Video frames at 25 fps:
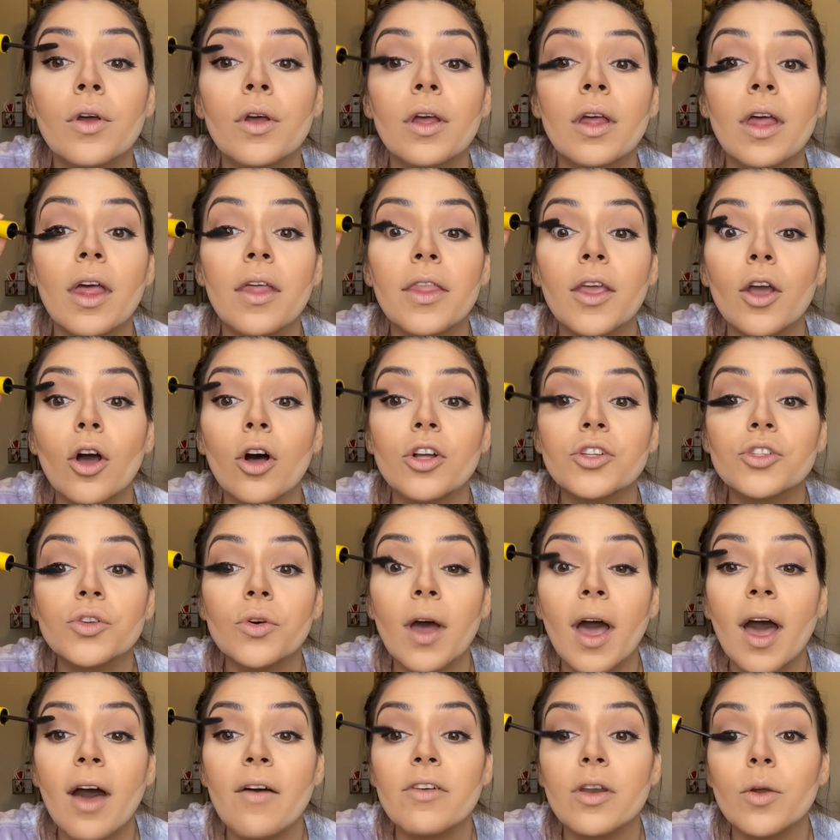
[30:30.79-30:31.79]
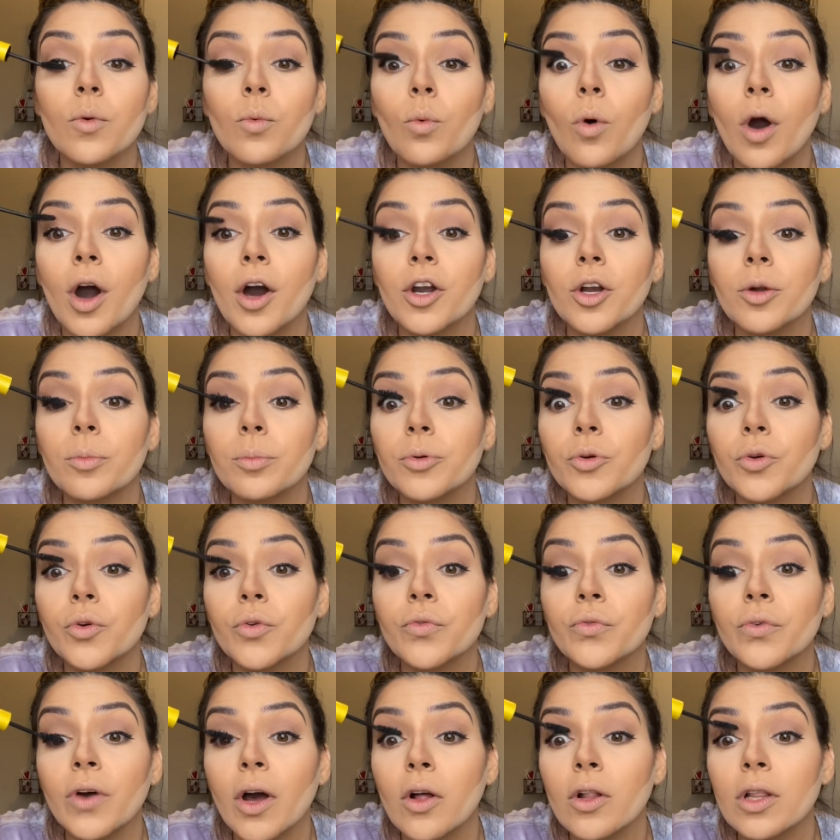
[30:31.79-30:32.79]
And they also have it in
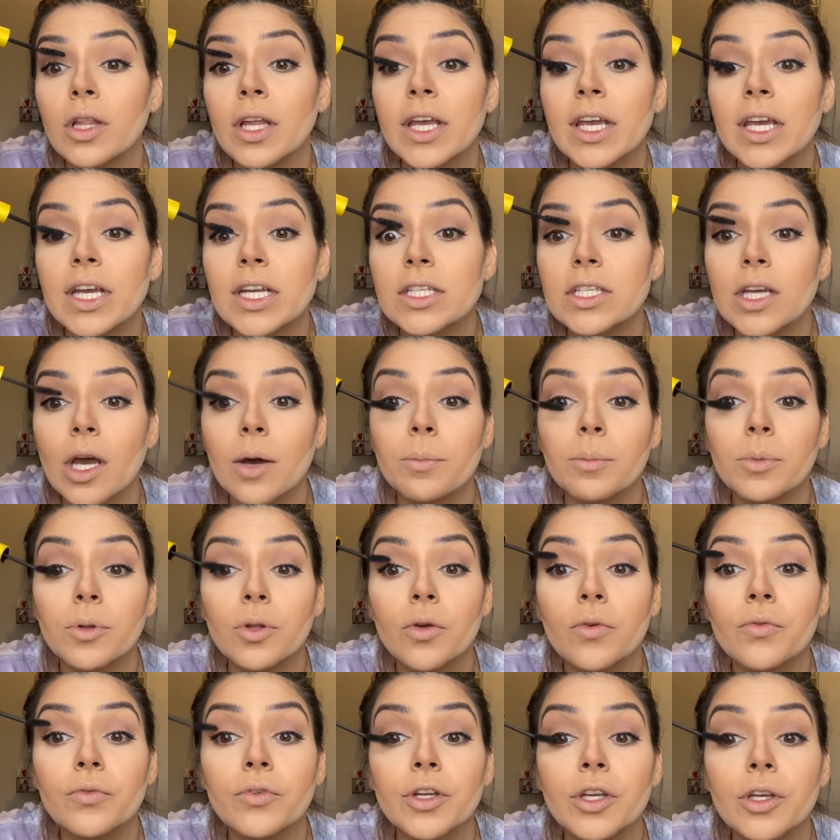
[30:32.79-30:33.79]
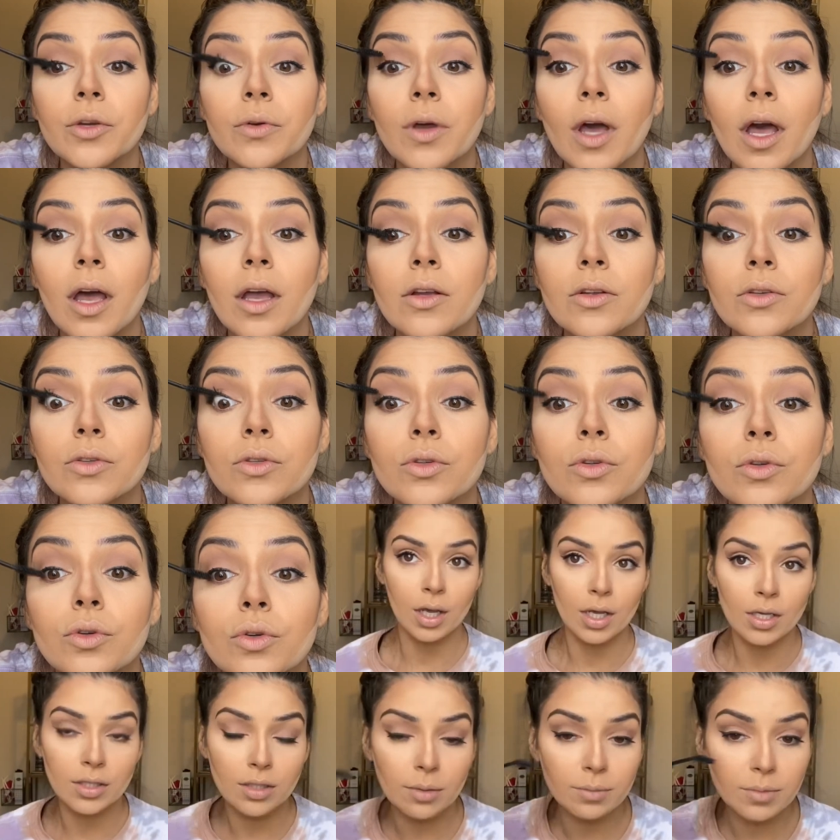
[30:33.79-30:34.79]
waterproof. I'll link it down below for you guys.
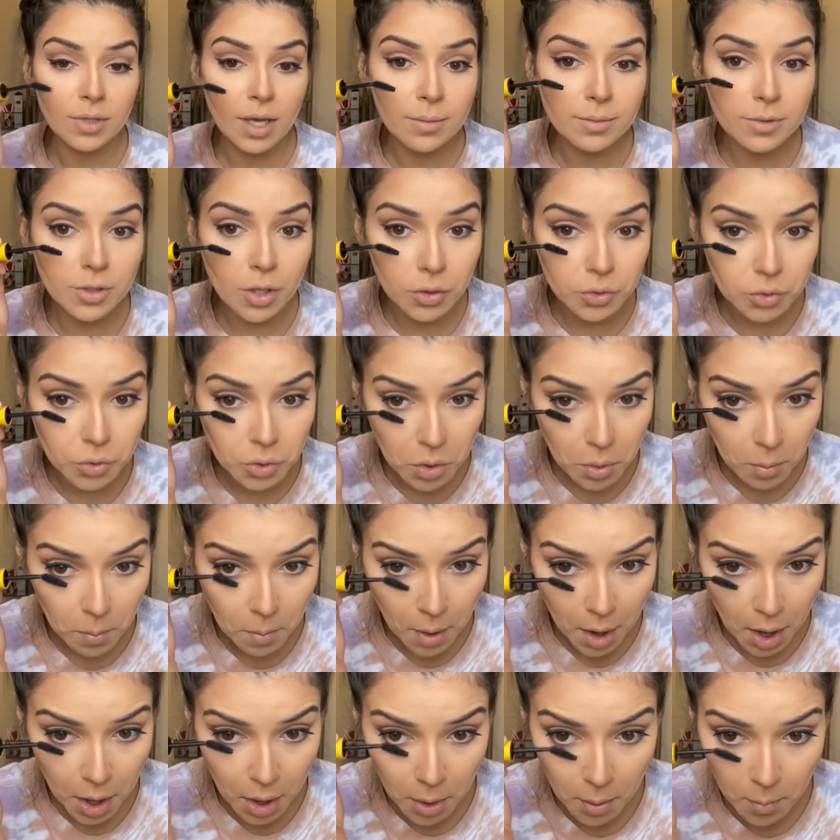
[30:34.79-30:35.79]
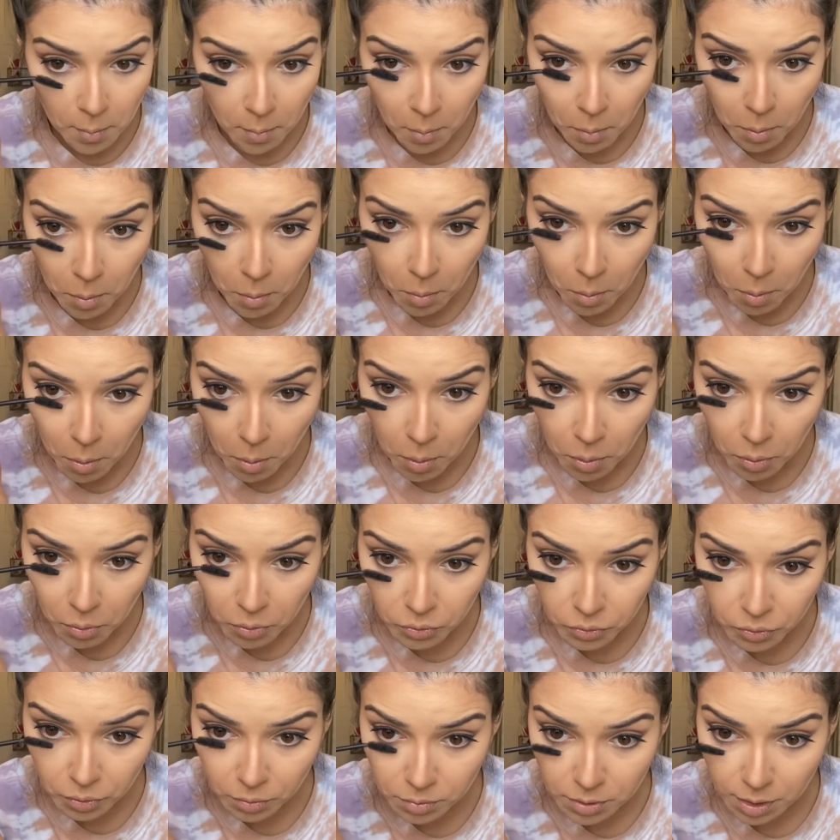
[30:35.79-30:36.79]
Sometimes I'll do the bottom and
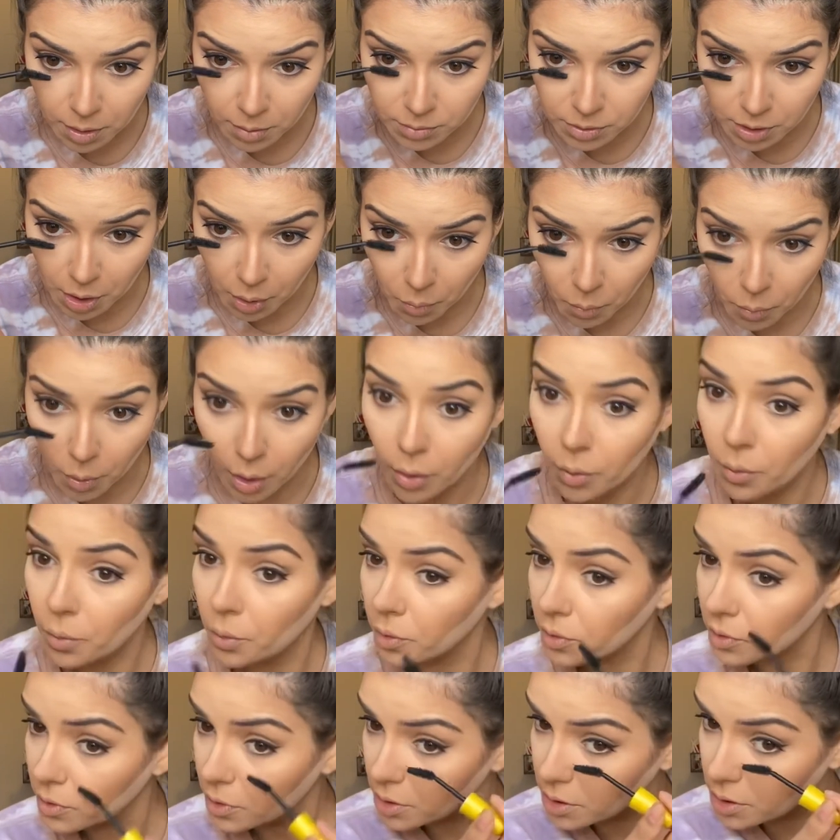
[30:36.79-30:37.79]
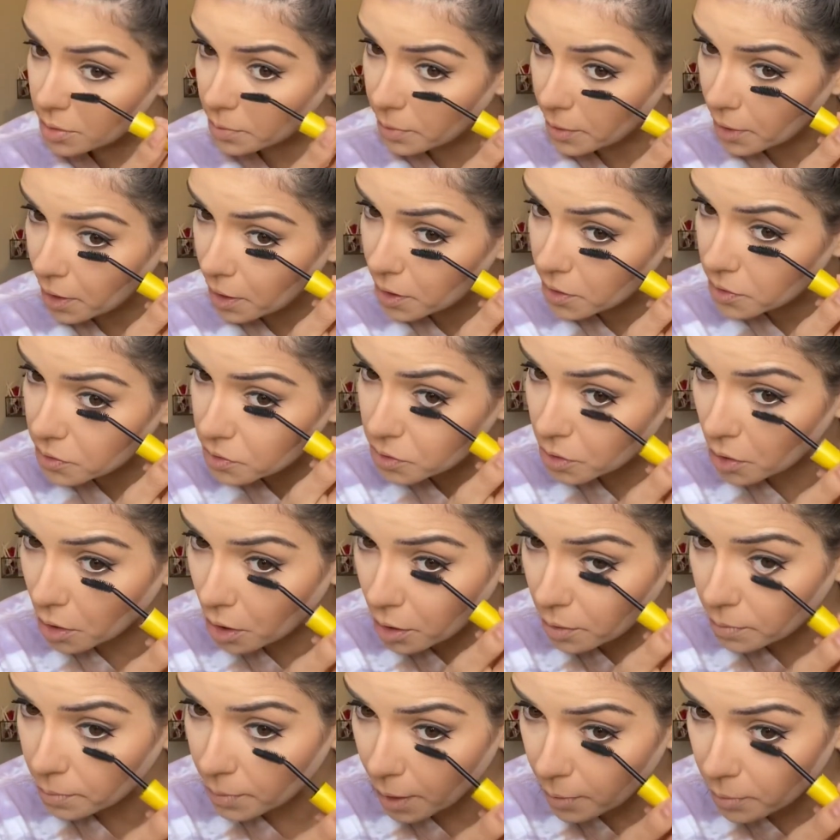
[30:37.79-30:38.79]
sometimes I won't. It depends
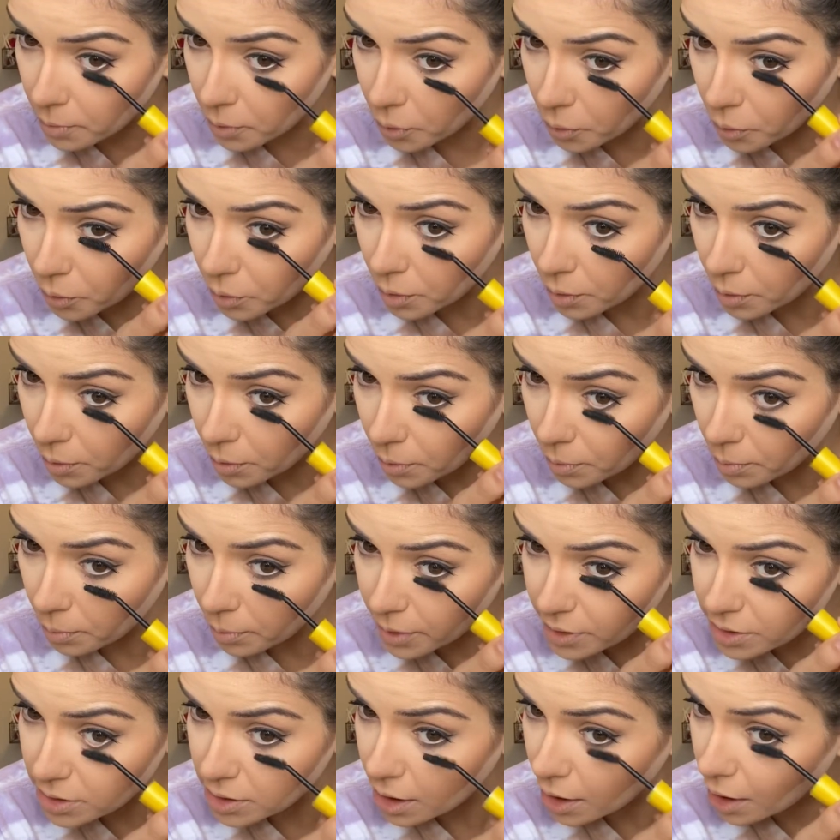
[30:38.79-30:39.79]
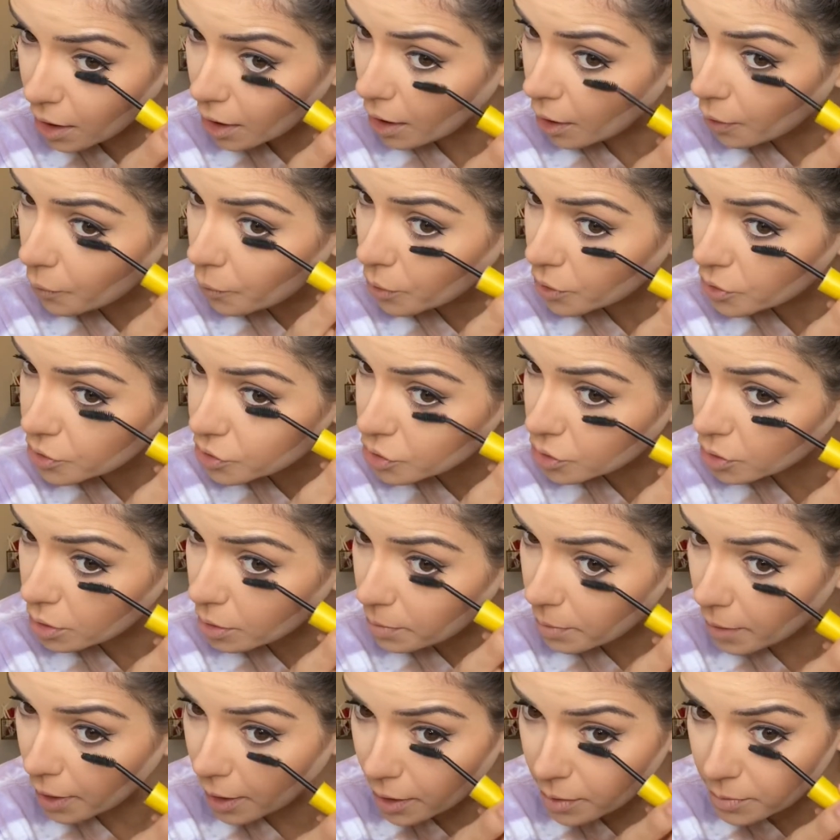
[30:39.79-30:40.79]
on my mood. But today I will do the
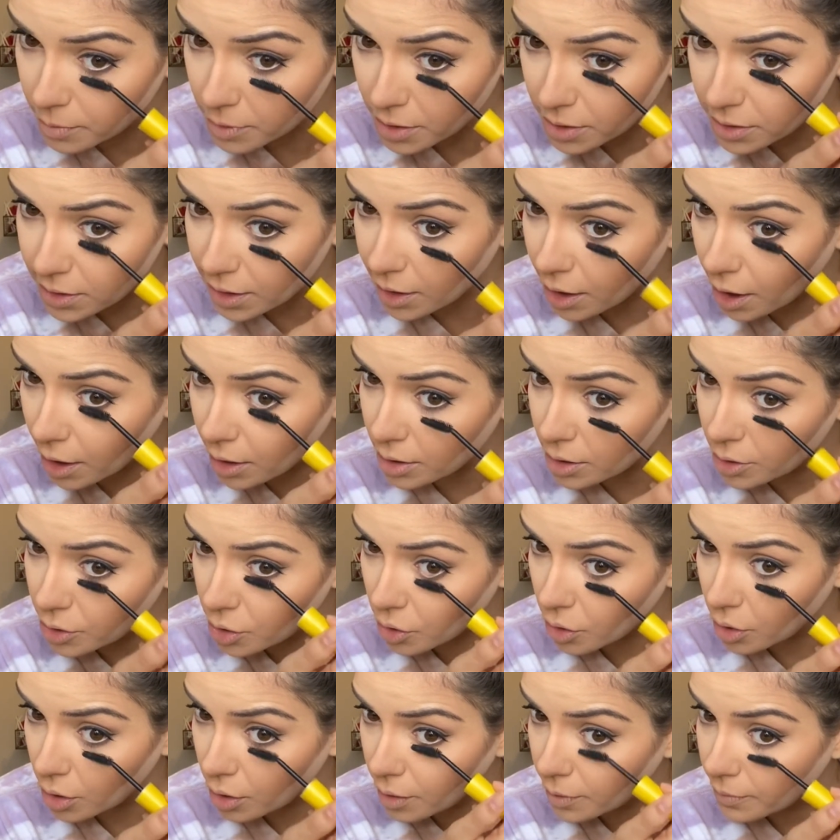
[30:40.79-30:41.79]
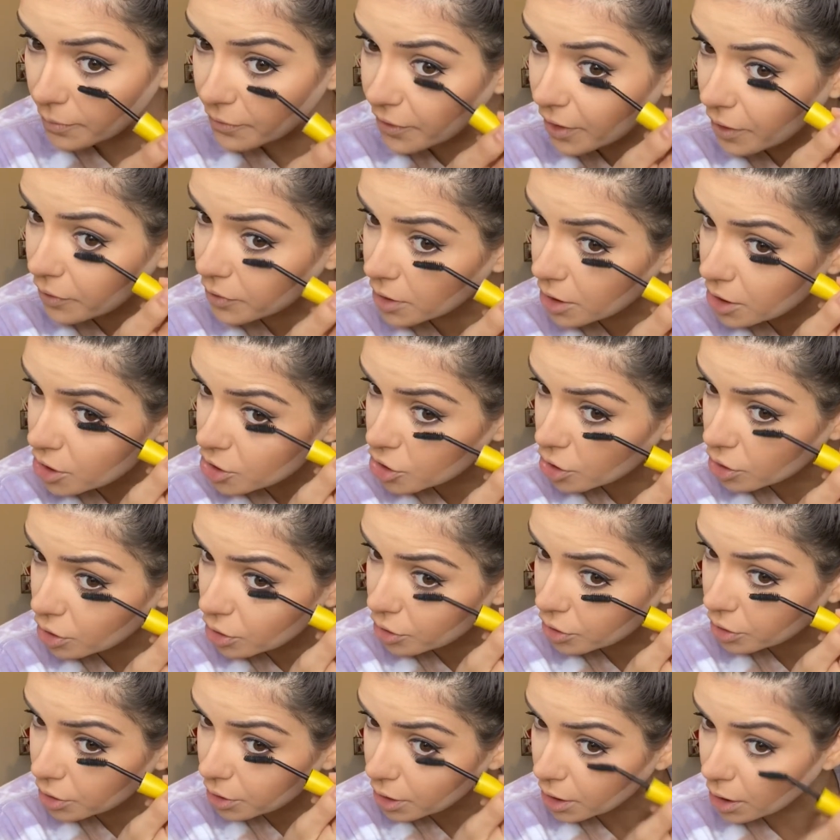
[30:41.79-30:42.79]
bottom because I got a little foundation
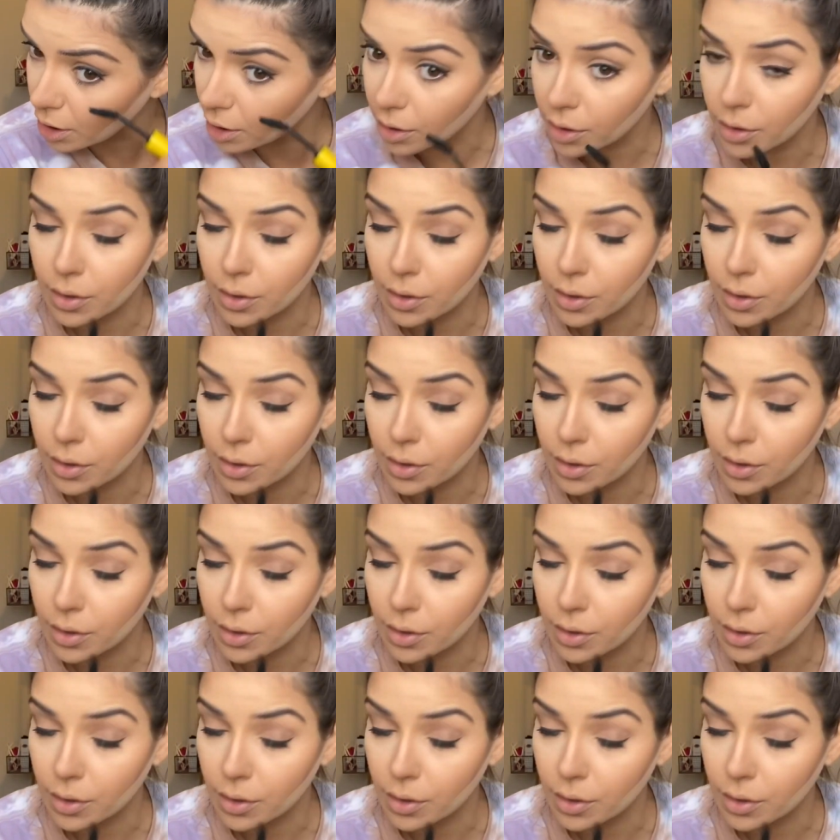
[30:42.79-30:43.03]
underneath